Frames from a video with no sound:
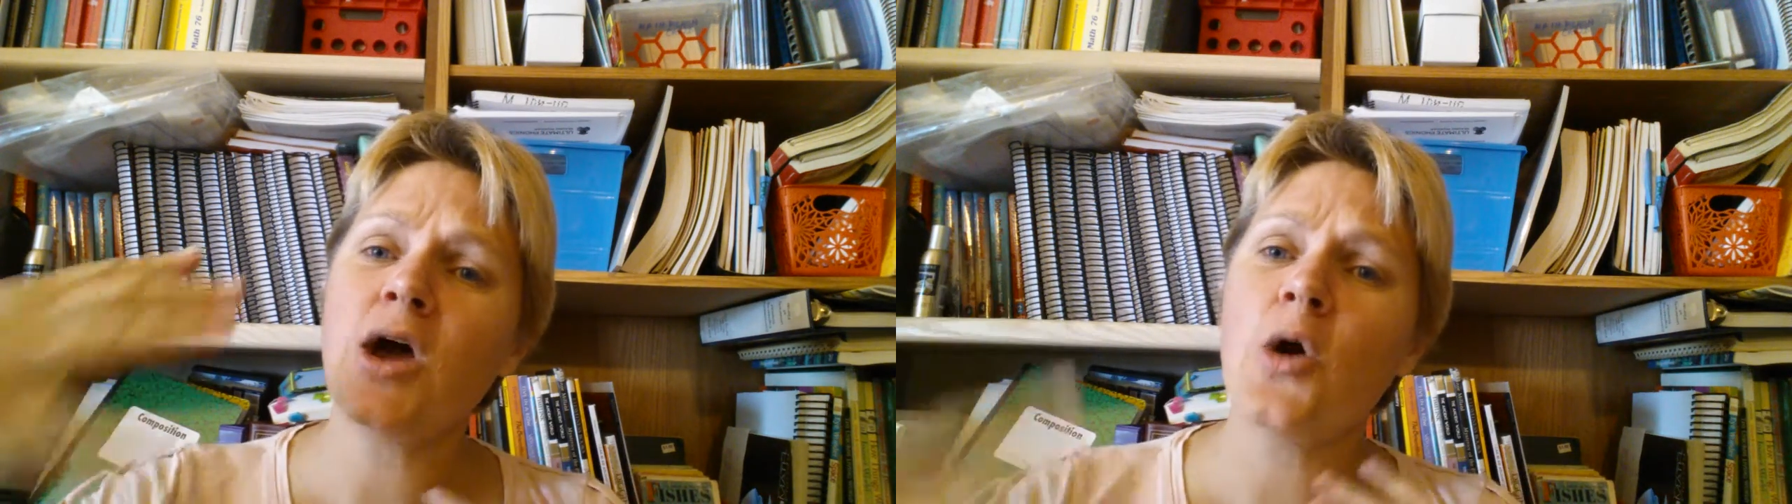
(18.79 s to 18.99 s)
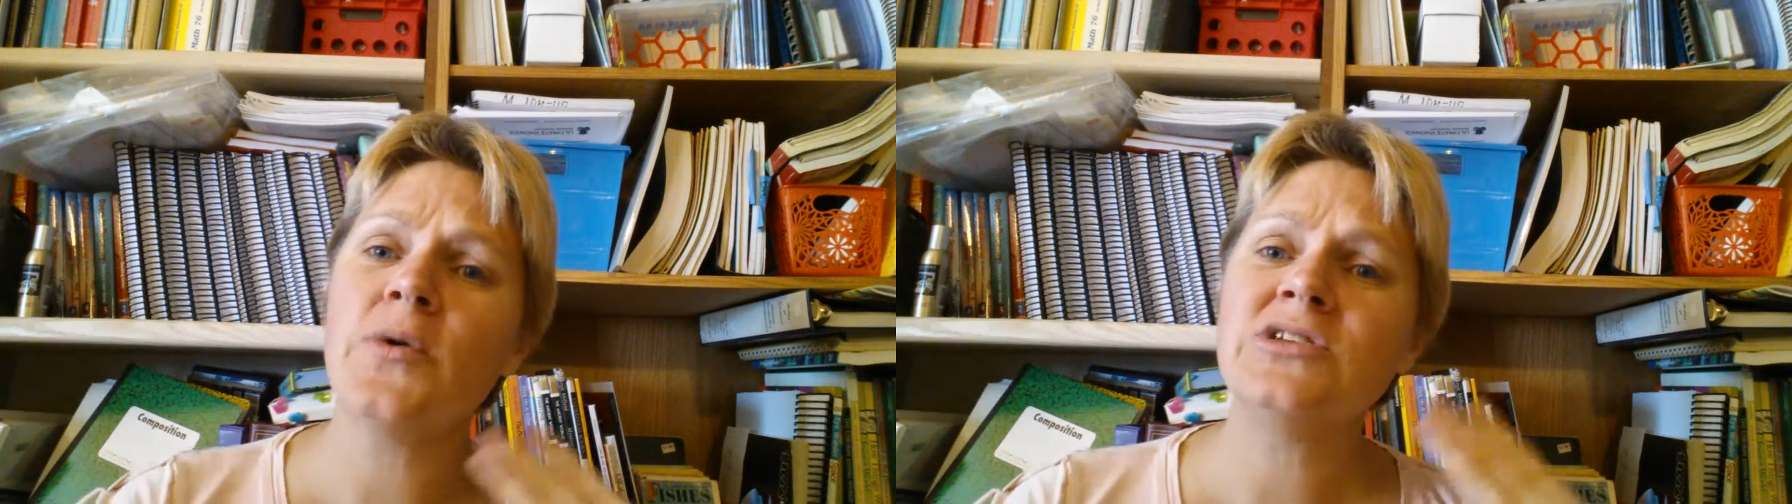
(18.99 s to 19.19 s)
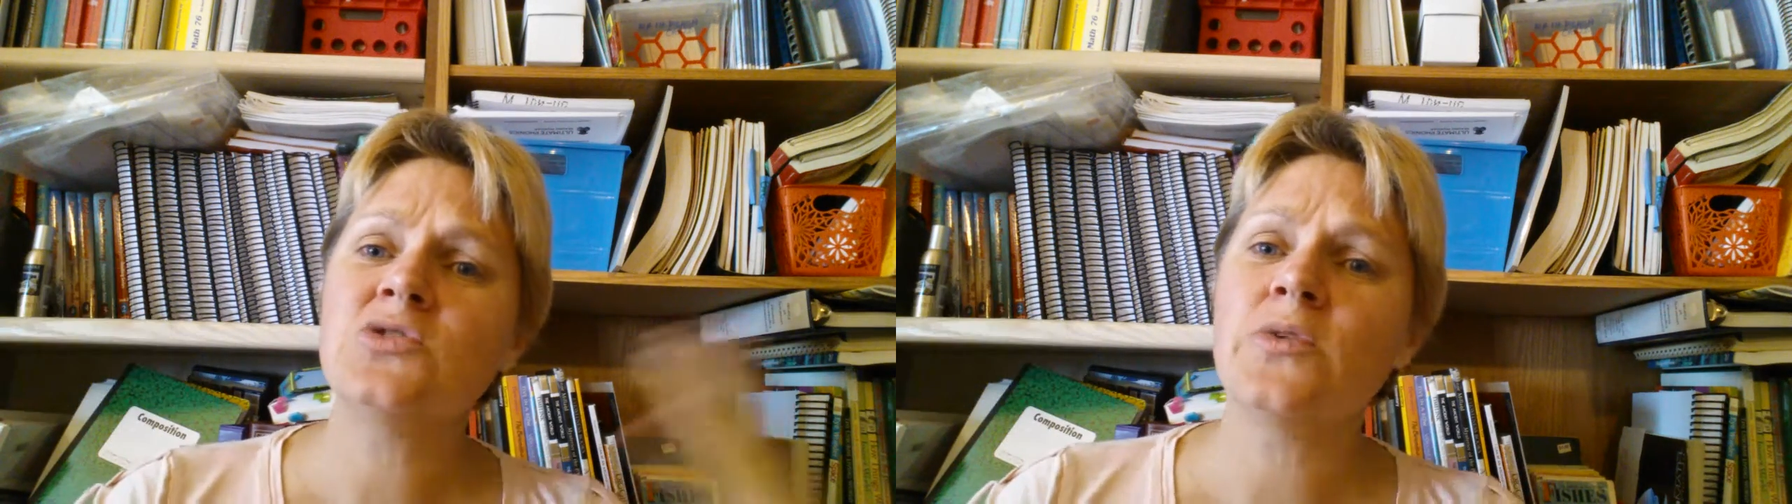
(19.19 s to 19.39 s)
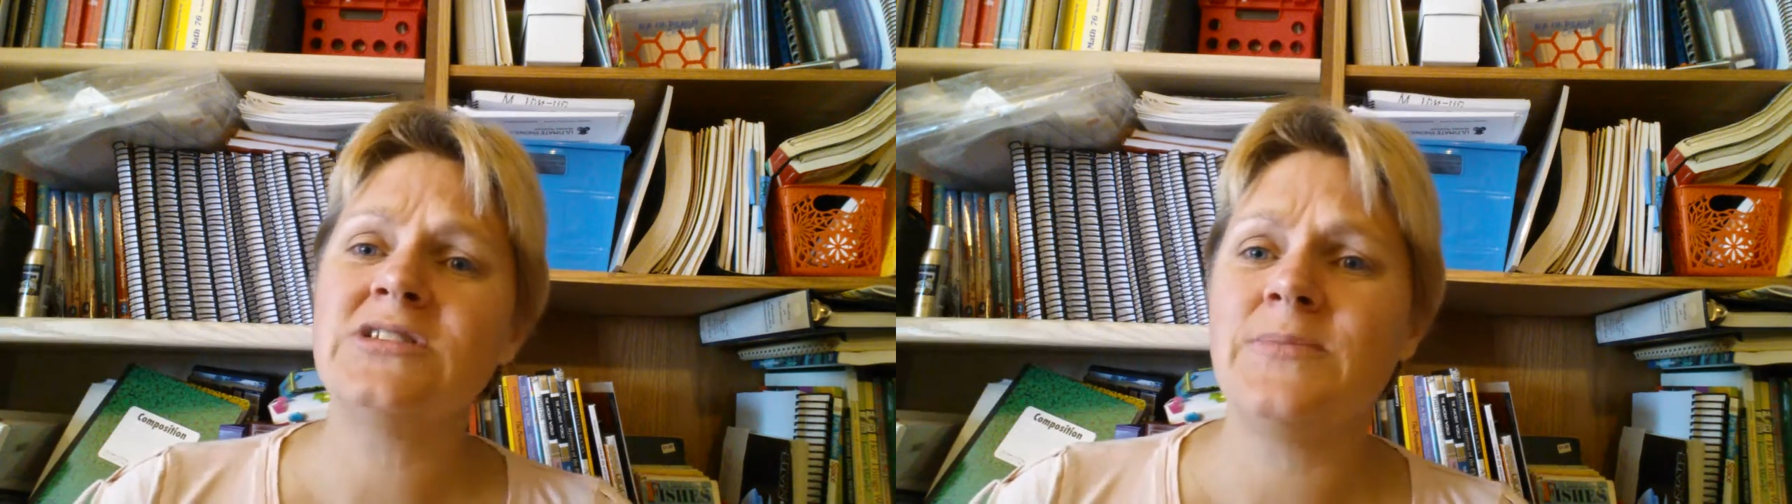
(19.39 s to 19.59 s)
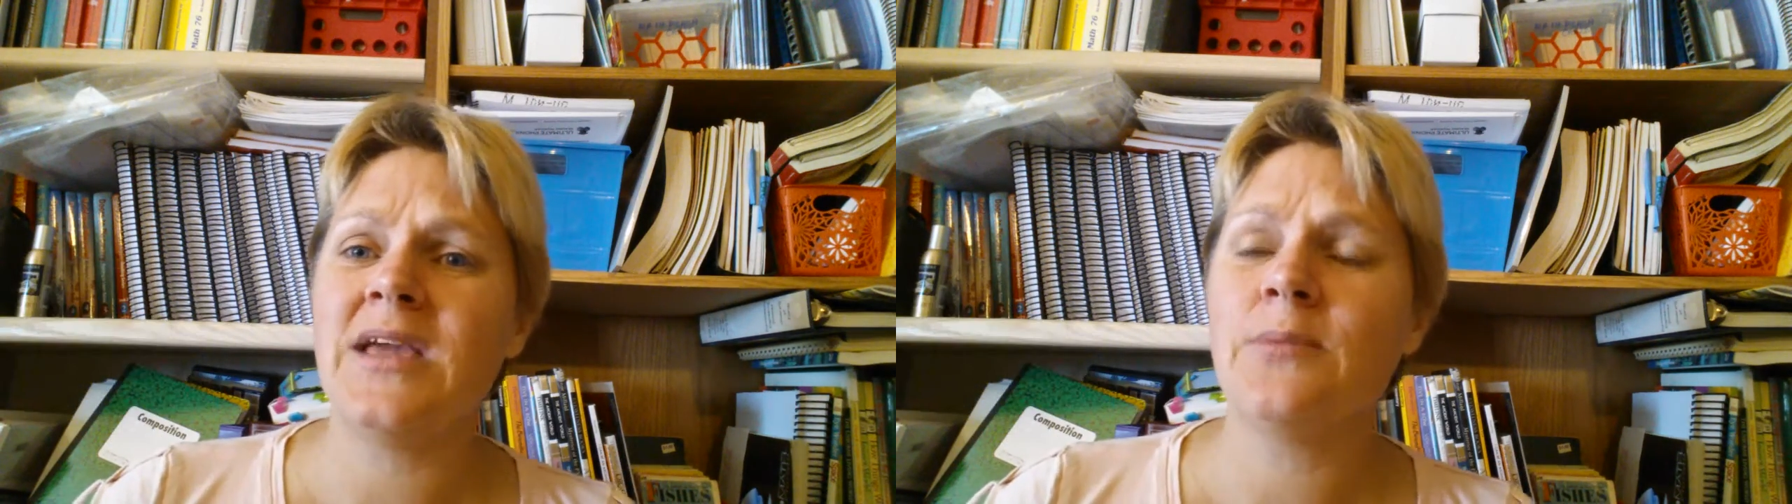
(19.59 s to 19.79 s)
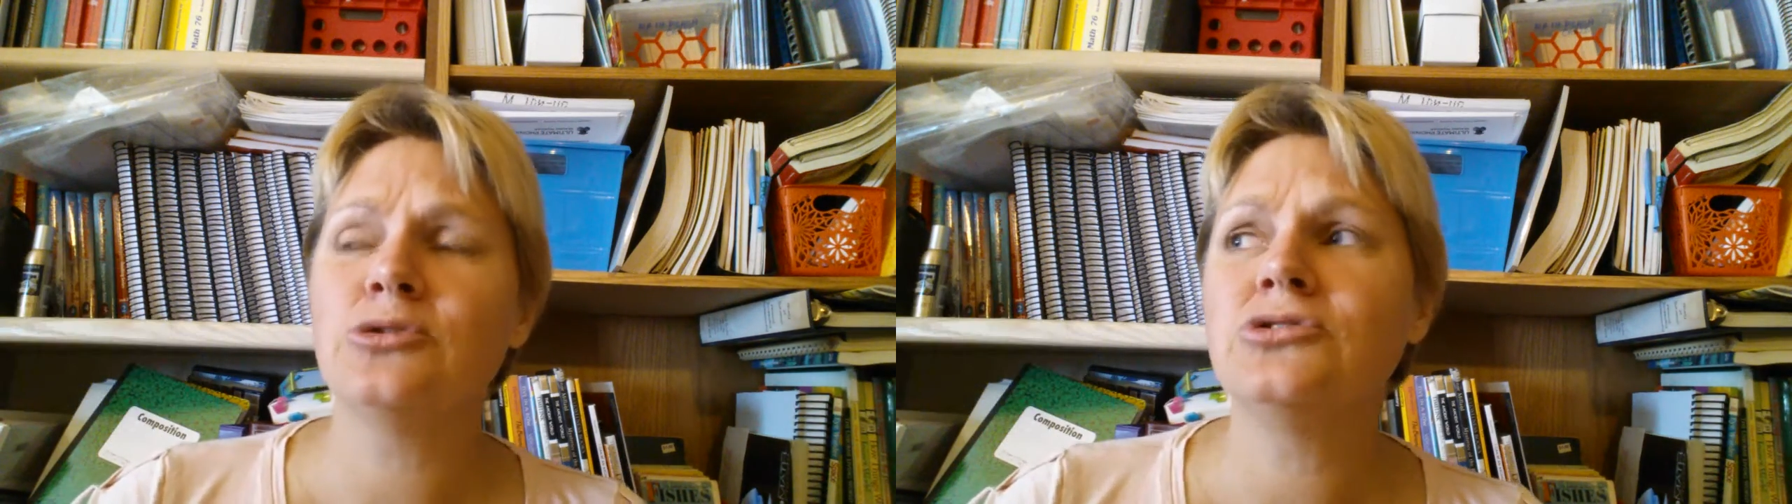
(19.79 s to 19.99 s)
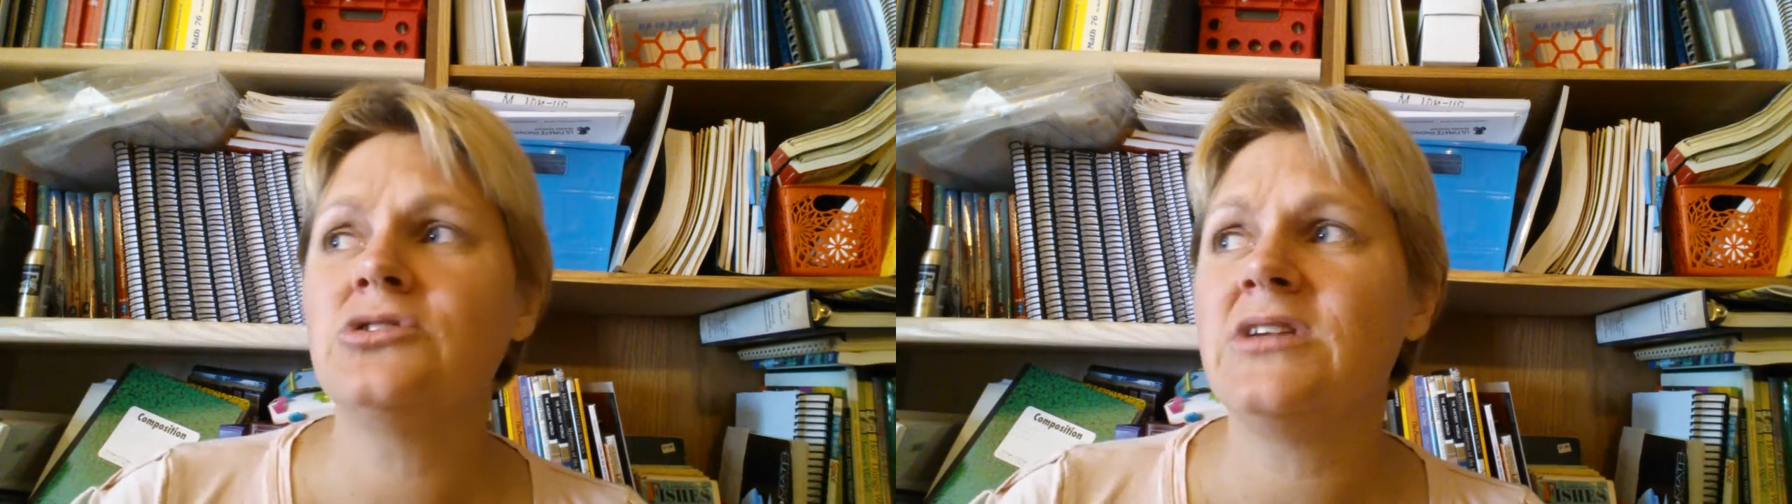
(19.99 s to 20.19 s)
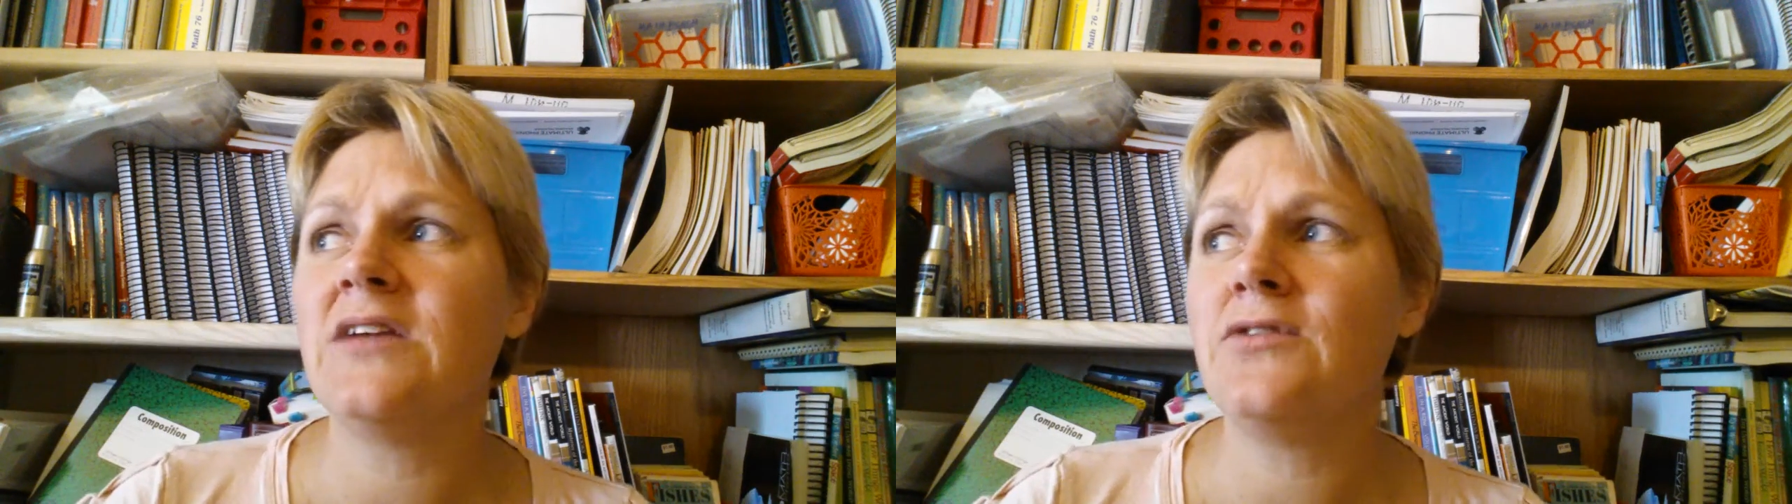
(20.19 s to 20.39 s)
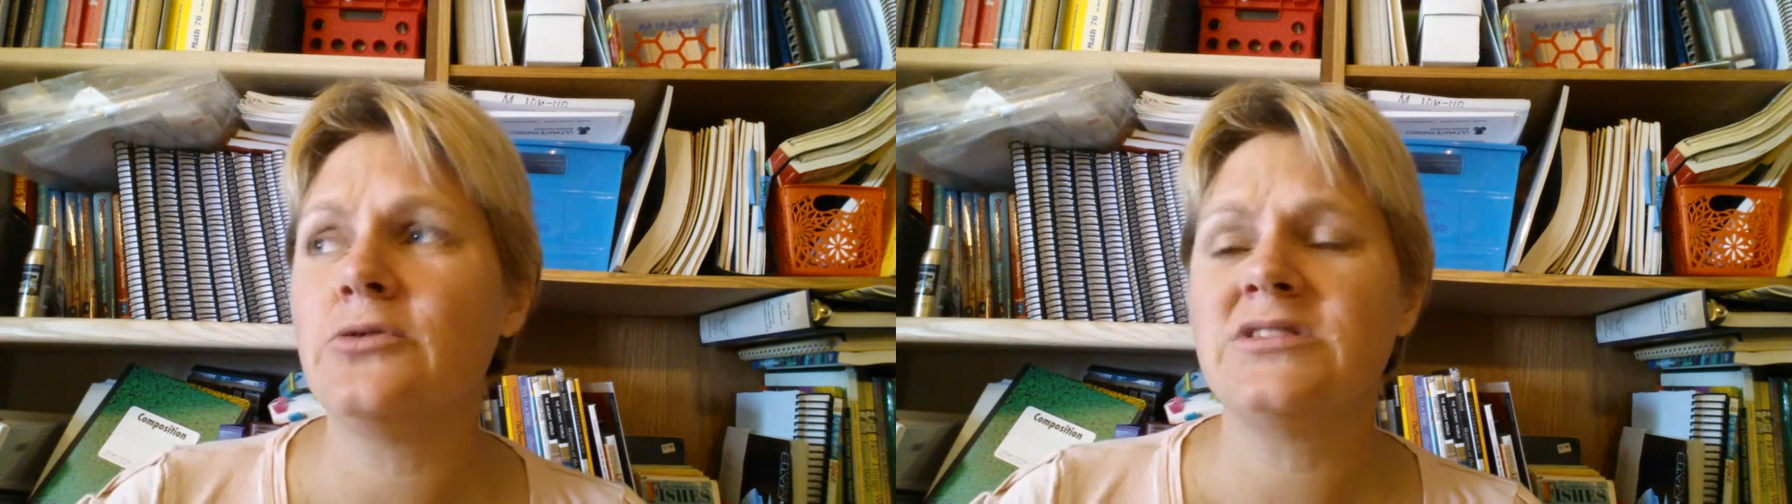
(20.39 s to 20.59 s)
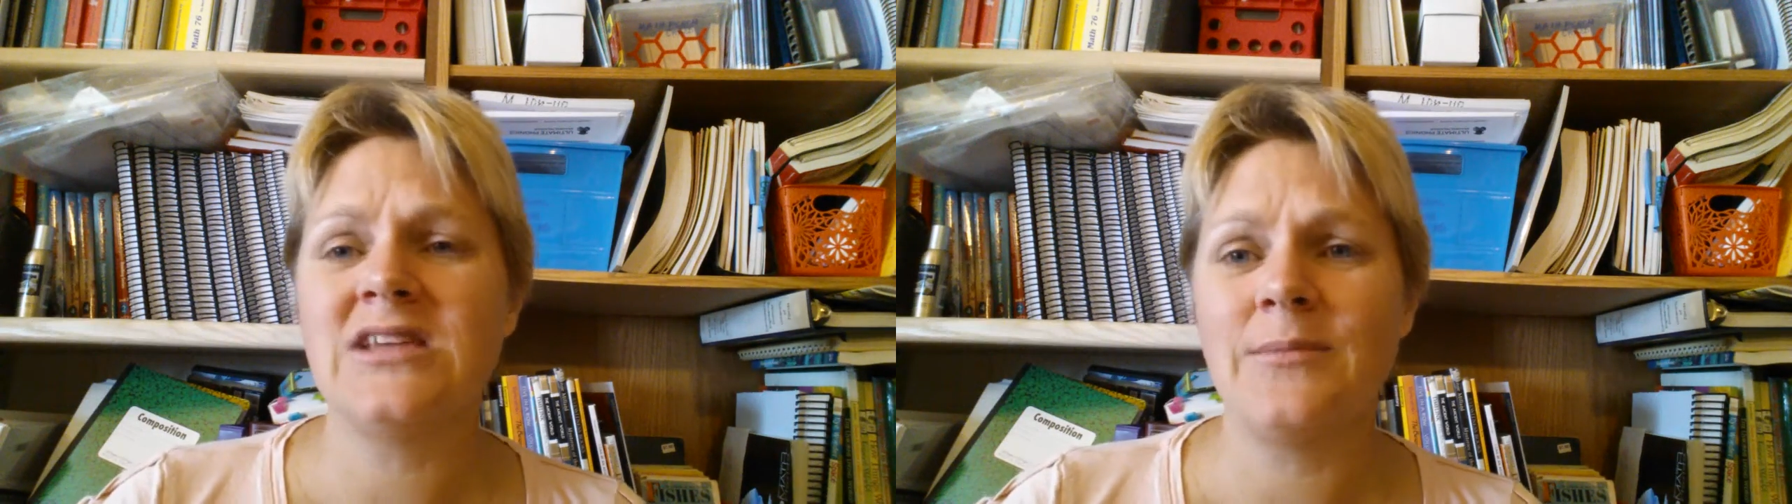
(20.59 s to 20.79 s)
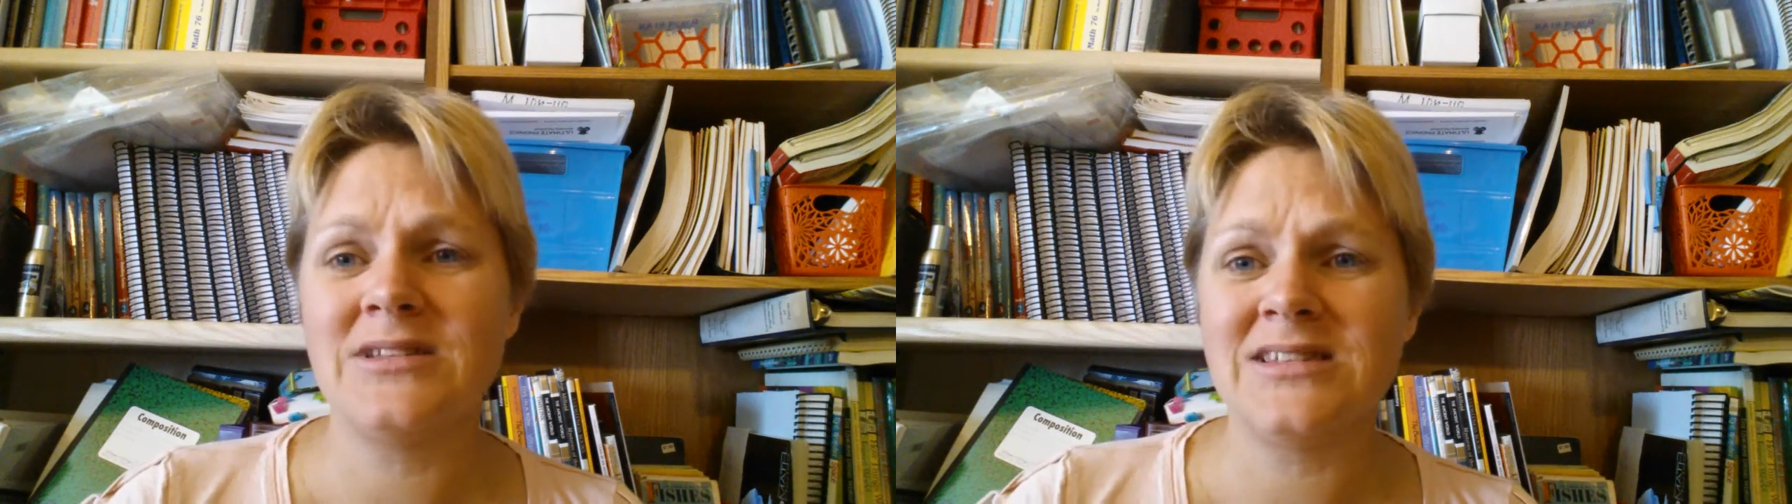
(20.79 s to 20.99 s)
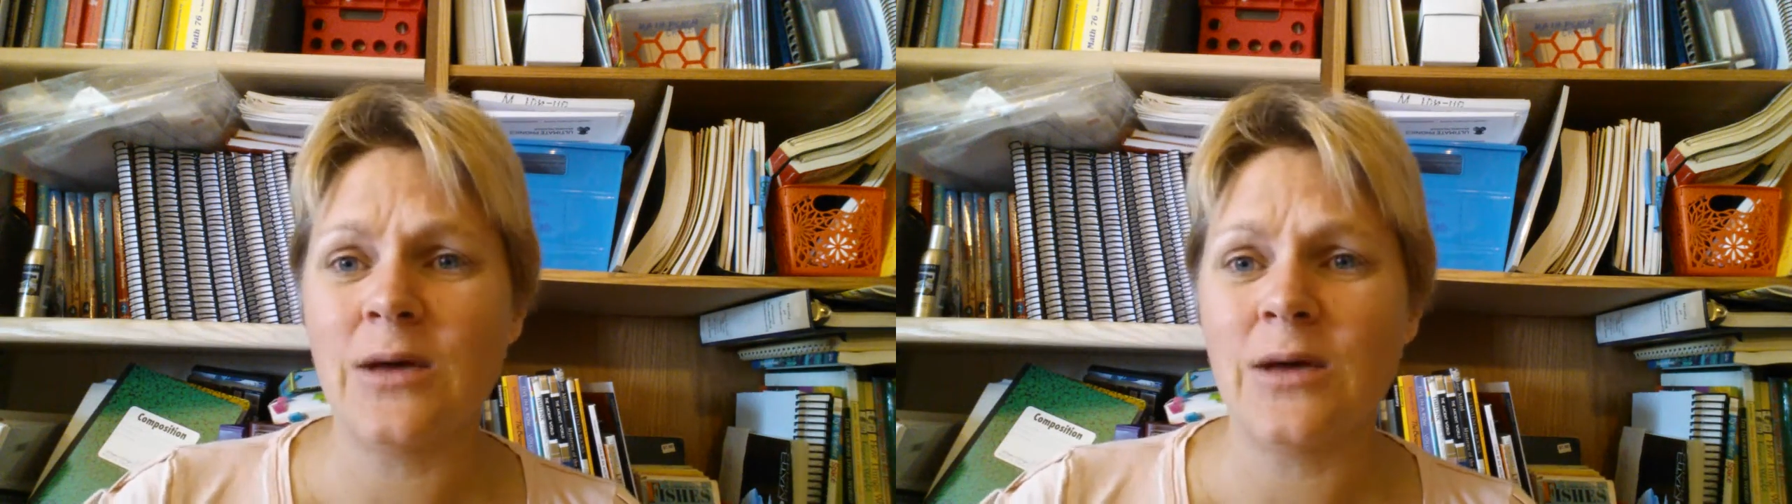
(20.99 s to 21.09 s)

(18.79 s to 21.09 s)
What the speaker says: always going to be able to give you assignments